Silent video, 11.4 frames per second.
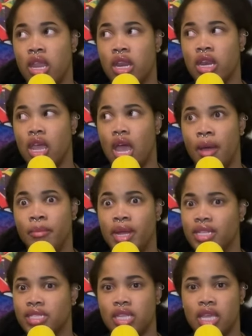and
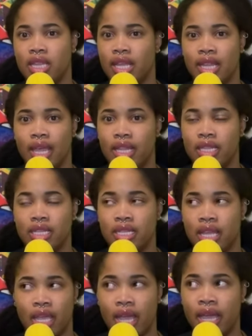I'm not saying that lightly.